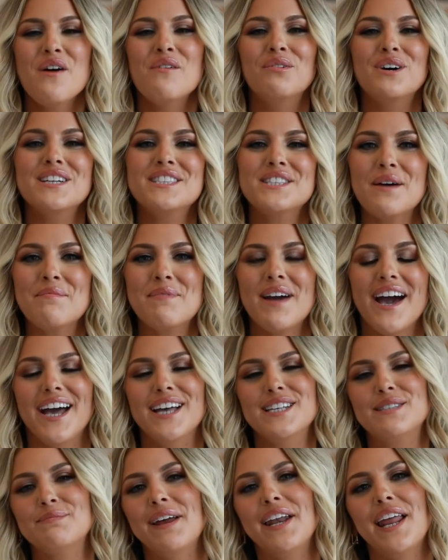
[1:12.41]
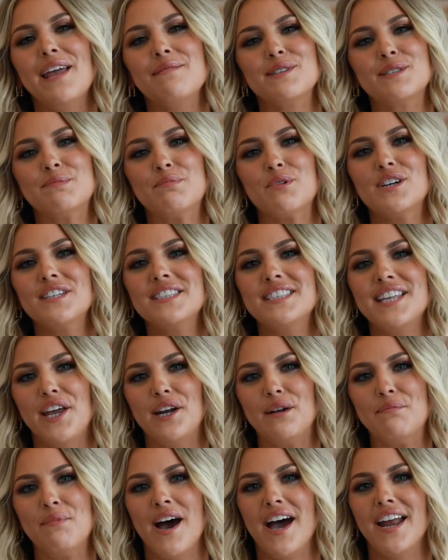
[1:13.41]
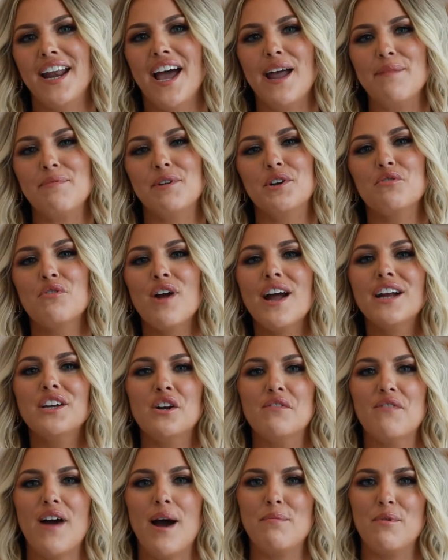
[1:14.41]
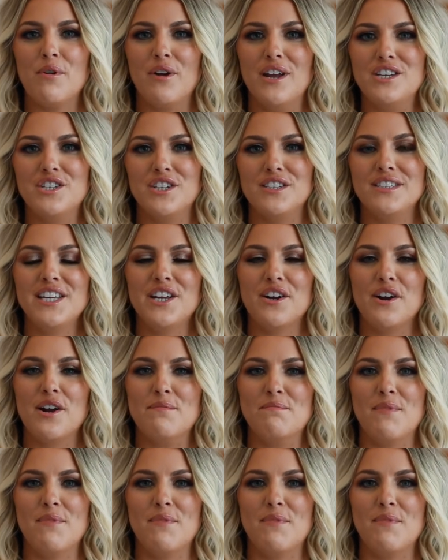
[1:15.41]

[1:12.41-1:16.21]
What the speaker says: What's up guys, my name is Brooke Sainamont. I am the Director of Operations here at